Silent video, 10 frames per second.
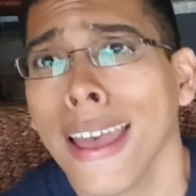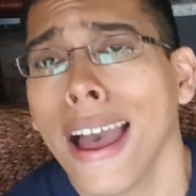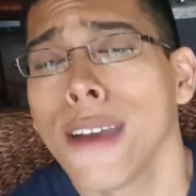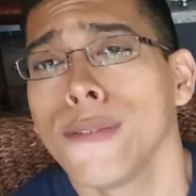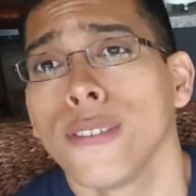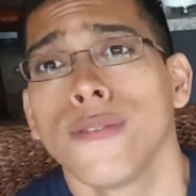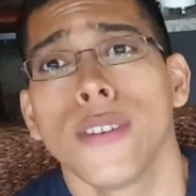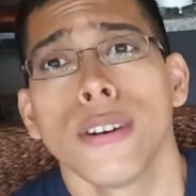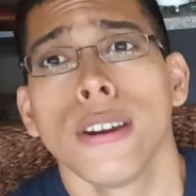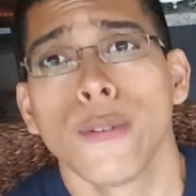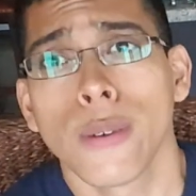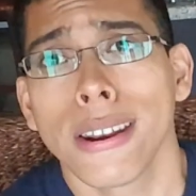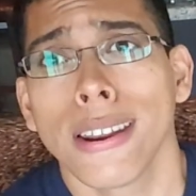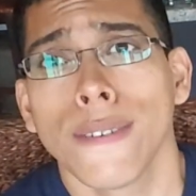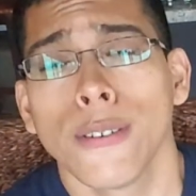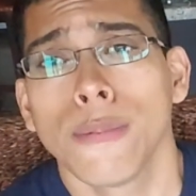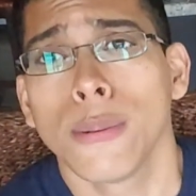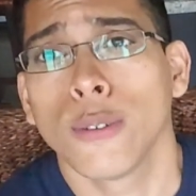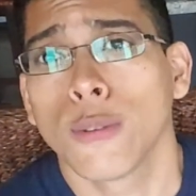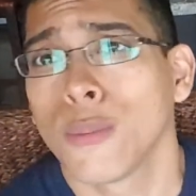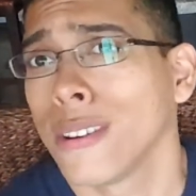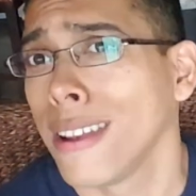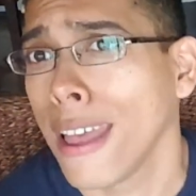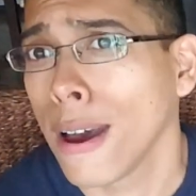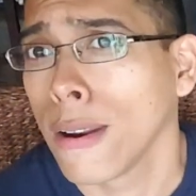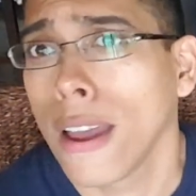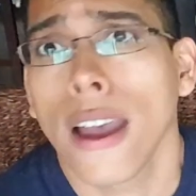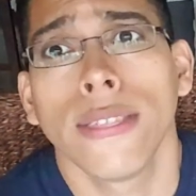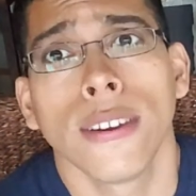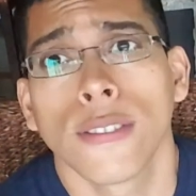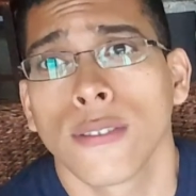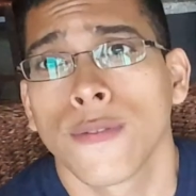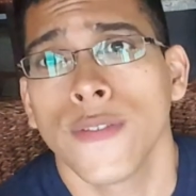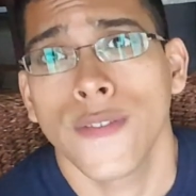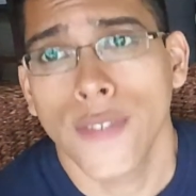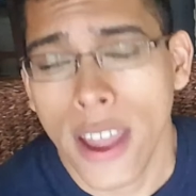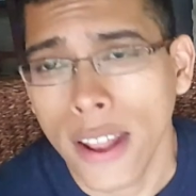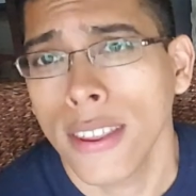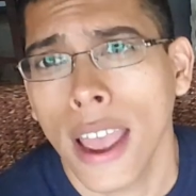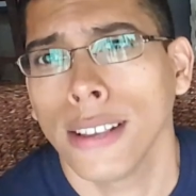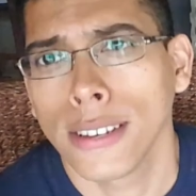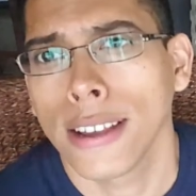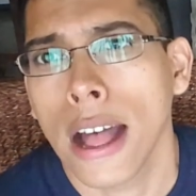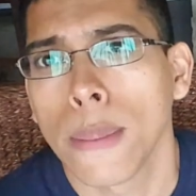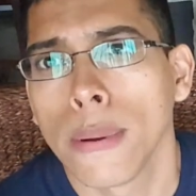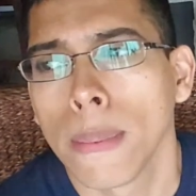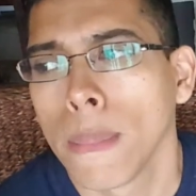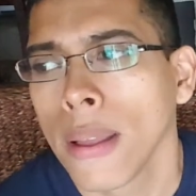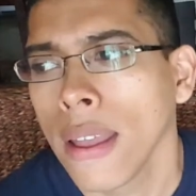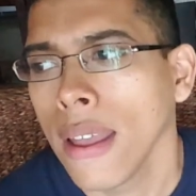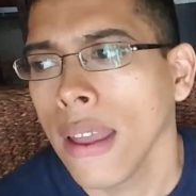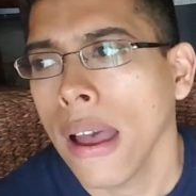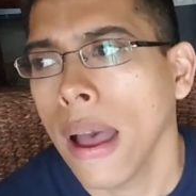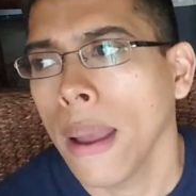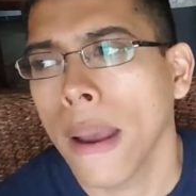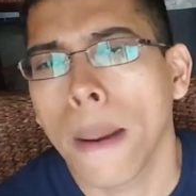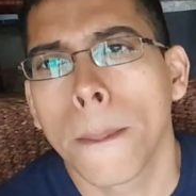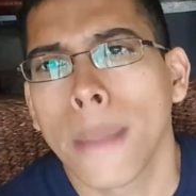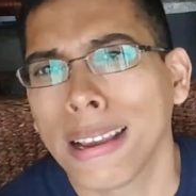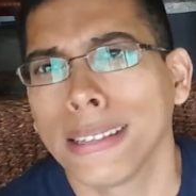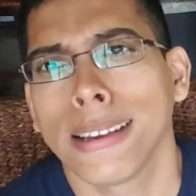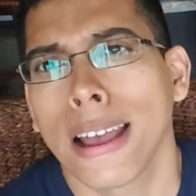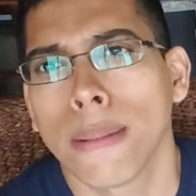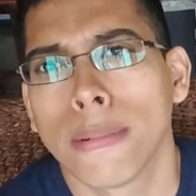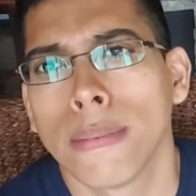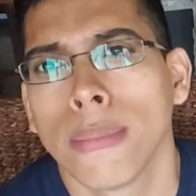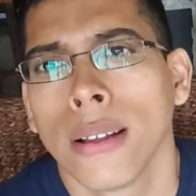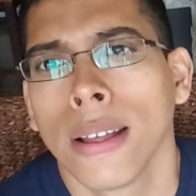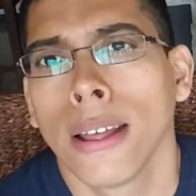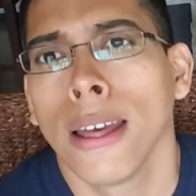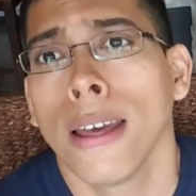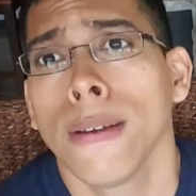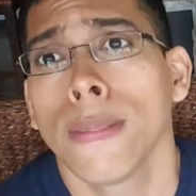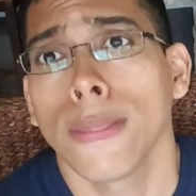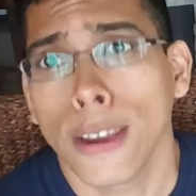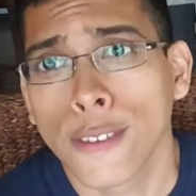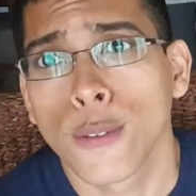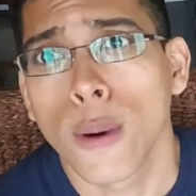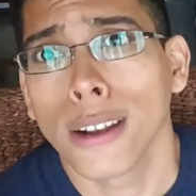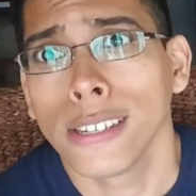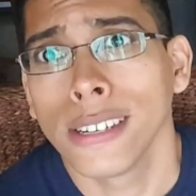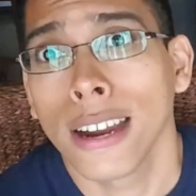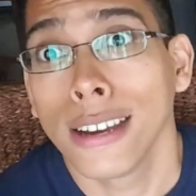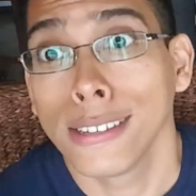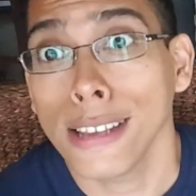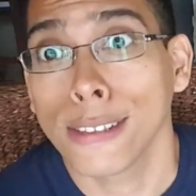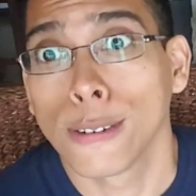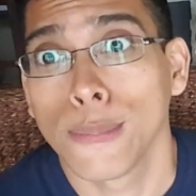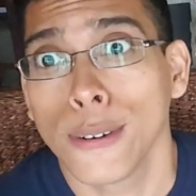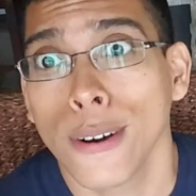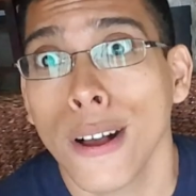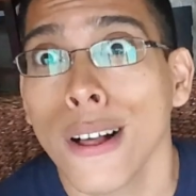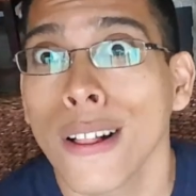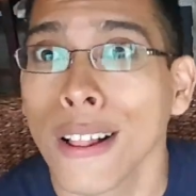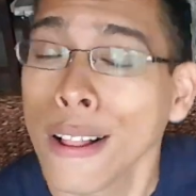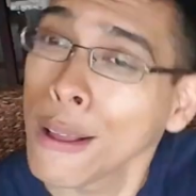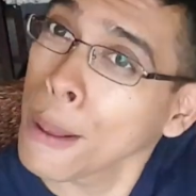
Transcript: I feel it's very underrated. I feel people just put it down. I think it's a fantastic album. Amazing album. Thanks for watching, guys. That's gonna be all.